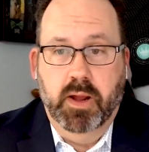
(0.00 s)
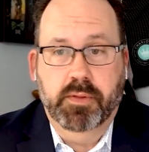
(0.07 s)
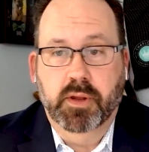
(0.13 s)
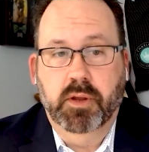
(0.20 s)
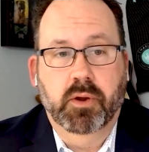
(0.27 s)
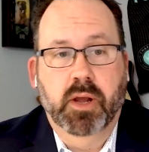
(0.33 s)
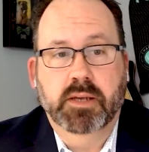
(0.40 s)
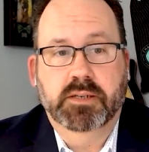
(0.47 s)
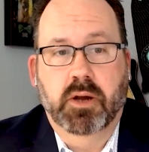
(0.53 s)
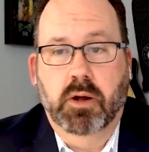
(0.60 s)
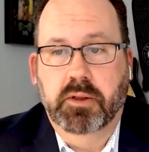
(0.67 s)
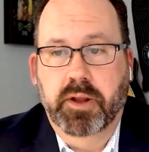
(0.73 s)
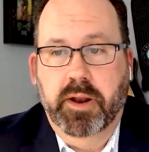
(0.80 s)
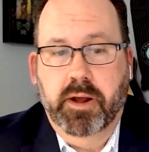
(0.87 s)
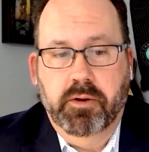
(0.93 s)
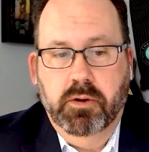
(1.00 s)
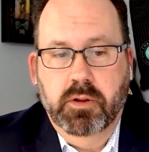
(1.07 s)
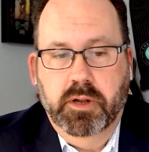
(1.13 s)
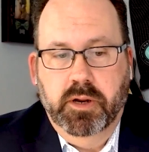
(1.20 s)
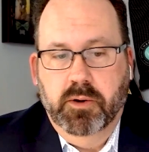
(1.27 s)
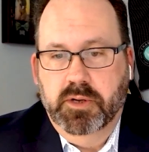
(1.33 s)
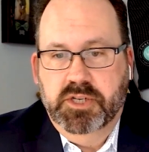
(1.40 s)
I think you guys called it out
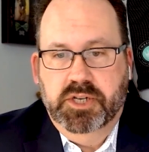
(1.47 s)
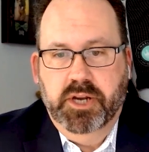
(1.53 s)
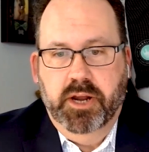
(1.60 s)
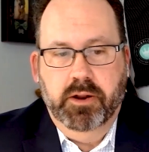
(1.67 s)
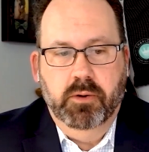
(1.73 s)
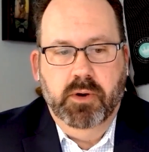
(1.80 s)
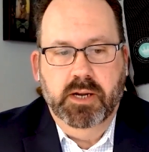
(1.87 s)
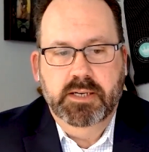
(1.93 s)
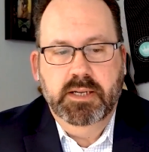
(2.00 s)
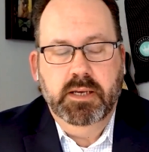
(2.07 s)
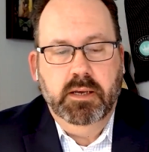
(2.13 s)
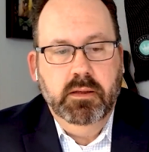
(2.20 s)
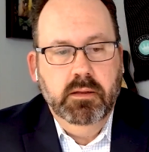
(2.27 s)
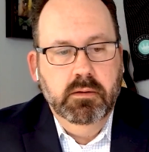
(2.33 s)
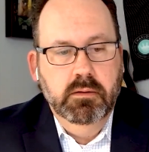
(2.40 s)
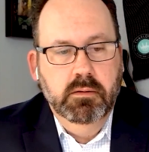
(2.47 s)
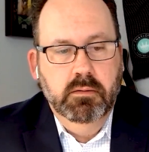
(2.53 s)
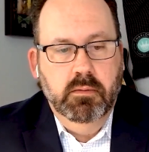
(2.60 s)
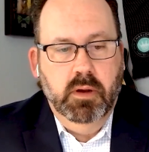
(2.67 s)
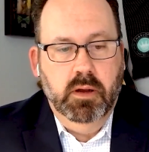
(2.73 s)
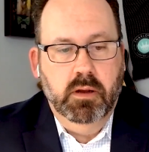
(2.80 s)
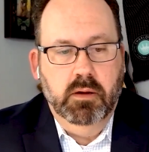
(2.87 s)
earlier. It's shadow IT.
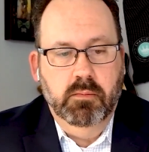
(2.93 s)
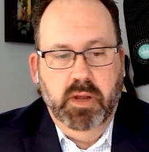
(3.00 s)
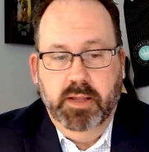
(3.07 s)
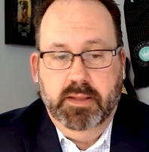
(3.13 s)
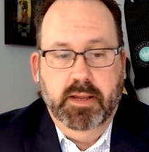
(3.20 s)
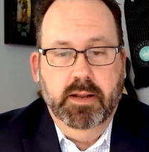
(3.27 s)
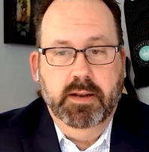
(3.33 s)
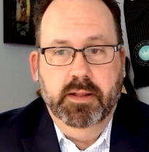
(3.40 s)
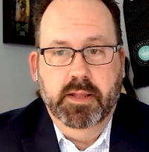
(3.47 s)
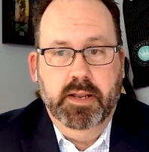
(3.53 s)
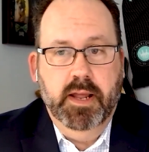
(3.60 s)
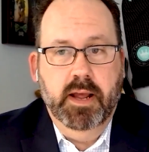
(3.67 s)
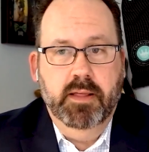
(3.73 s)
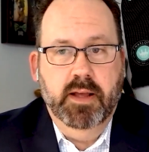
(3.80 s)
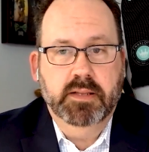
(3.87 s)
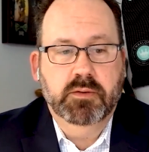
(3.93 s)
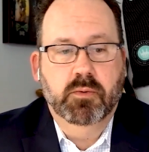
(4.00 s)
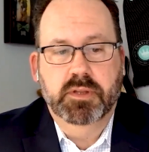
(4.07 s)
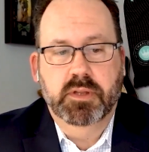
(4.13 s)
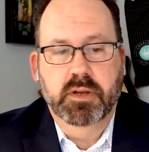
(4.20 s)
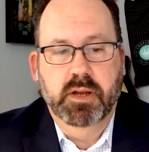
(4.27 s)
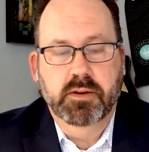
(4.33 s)
At the end of the day, that's
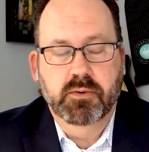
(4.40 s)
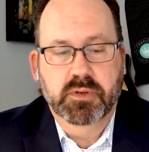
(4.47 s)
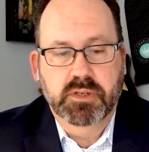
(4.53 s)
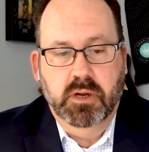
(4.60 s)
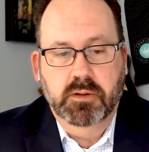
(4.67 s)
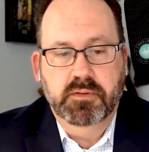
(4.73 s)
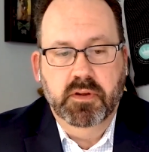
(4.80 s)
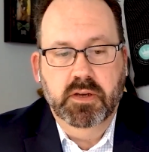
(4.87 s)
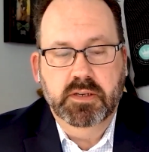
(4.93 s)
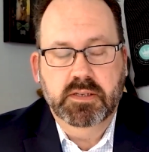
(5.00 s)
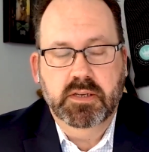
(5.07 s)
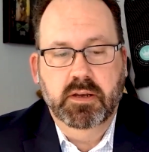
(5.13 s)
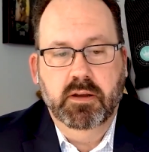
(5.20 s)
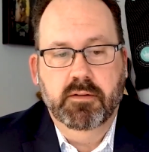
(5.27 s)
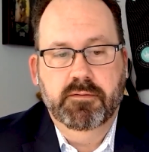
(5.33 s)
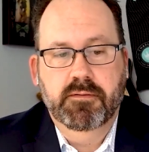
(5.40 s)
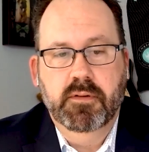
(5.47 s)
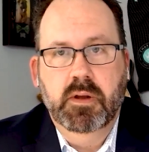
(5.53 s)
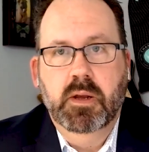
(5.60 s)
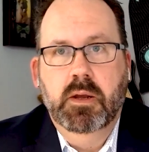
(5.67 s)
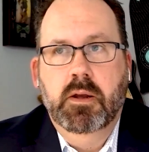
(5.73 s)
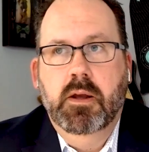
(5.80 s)
what the end result is.
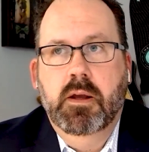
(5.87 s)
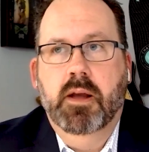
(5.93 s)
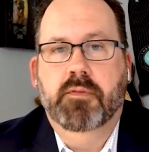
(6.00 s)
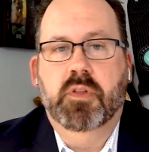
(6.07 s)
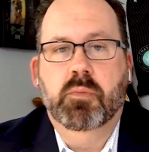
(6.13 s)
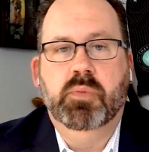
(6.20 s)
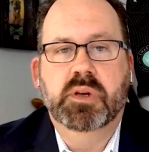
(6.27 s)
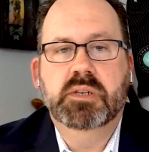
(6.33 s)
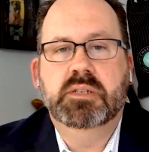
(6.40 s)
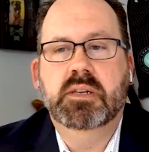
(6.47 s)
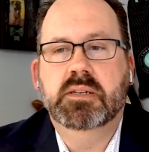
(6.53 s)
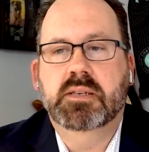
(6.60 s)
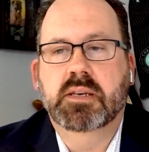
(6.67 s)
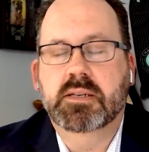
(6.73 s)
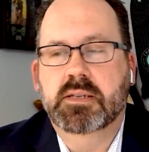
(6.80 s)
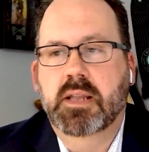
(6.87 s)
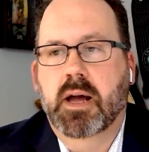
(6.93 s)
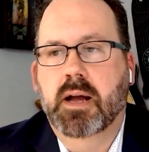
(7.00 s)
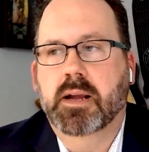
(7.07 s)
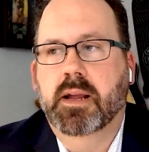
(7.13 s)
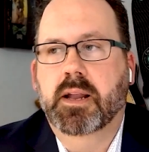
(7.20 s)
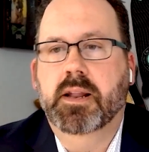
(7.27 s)
If the business is
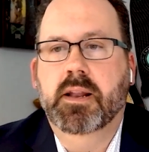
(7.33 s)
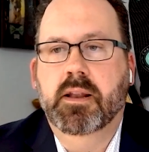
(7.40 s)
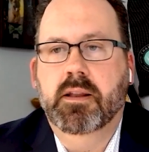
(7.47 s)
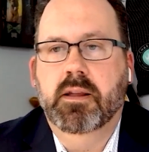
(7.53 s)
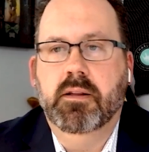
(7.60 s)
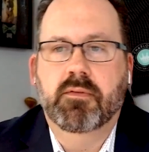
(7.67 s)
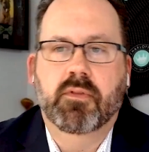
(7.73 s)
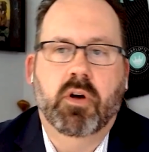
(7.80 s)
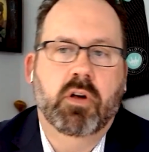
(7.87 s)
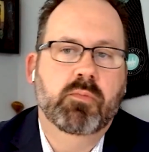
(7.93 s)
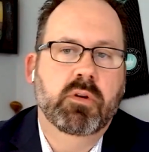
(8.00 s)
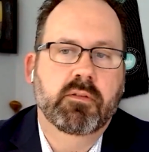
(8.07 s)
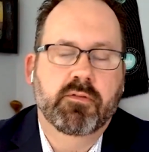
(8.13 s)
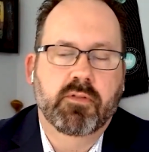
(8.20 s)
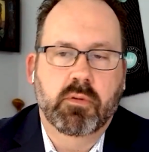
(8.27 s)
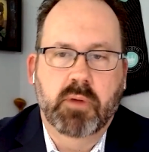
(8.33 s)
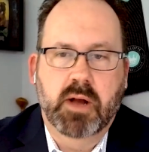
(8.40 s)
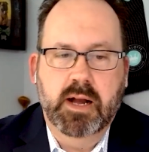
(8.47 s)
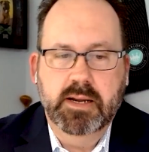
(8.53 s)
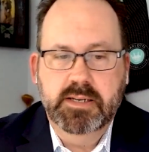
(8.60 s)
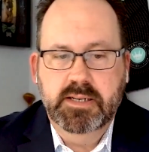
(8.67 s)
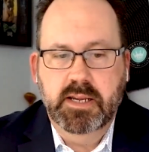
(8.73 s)
not getting involvement from
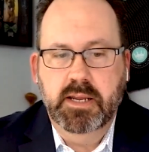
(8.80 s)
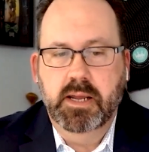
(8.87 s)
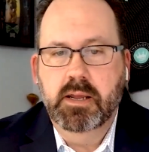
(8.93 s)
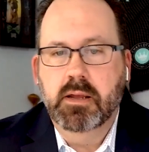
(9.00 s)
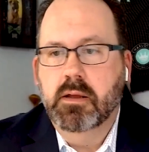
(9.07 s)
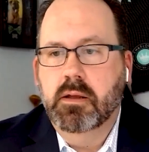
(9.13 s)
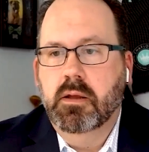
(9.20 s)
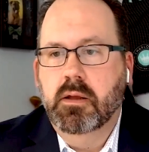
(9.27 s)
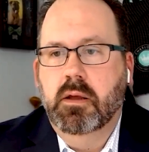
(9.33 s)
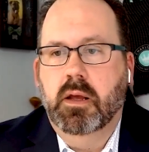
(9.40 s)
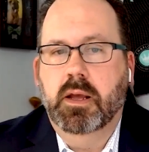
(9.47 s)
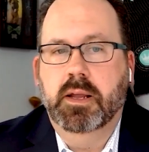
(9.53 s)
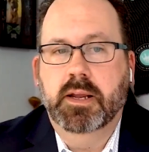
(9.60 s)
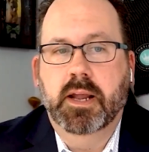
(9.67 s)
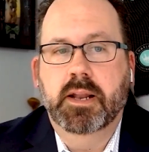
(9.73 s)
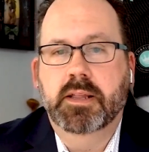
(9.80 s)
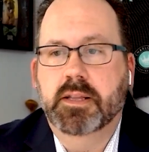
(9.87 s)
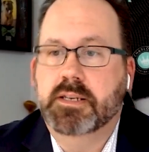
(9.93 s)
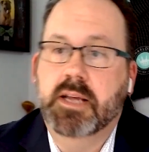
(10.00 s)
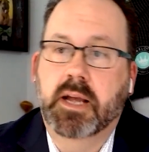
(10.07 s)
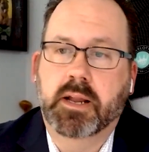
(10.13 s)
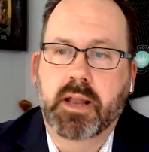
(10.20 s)
IT and getting
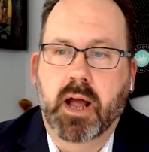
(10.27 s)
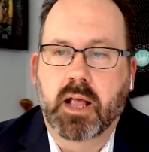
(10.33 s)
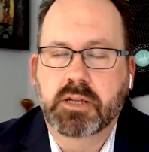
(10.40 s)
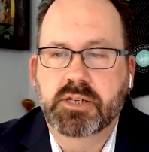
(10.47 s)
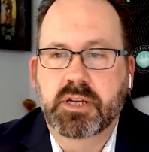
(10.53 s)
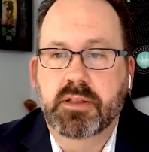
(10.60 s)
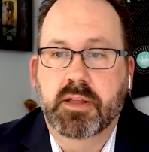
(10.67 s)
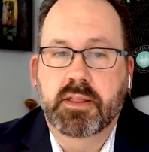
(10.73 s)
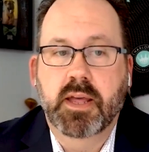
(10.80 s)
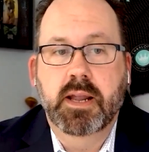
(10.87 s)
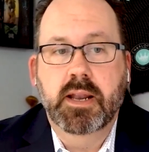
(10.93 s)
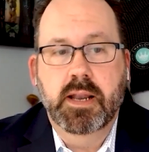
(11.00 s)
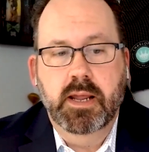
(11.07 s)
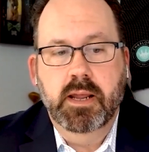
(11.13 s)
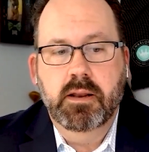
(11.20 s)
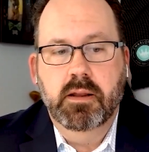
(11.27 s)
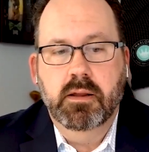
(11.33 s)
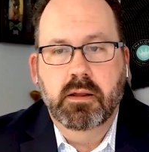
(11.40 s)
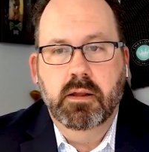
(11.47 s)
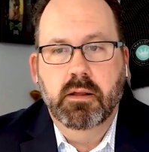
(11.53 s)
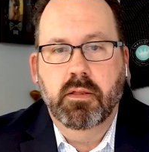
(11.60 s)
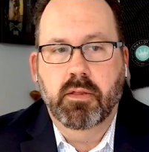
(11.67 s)
the technology that they need,
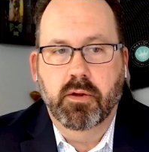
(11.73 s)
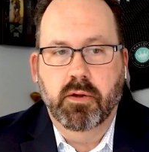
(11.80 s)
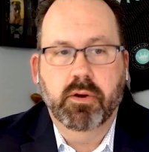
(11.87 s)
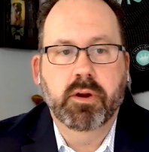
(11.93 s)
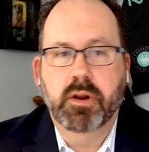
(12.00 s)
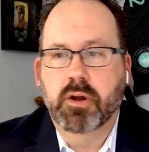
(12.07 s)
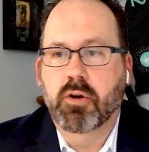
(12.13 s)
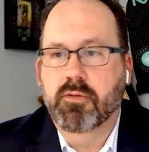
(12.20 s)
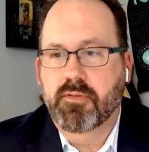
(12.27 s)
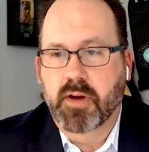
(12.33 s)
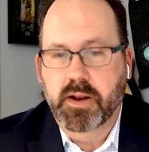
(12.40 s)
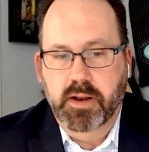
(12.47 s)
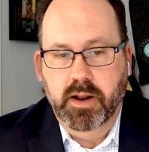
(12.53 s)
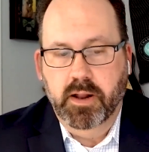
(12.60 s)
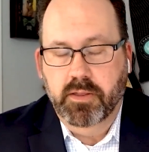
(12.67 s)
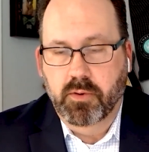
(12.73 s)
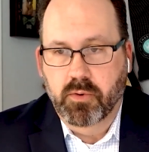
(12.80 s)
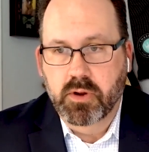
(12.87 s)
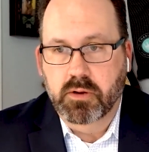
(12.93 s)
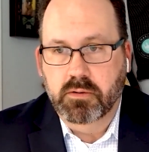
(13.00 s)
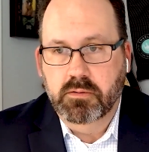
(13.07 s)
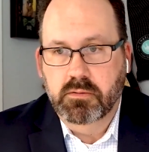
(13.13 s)
they're going to go find it on
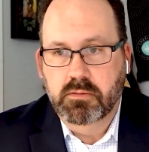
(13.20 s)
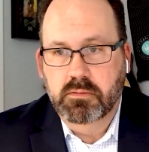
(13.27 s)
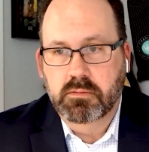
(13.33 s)
their own.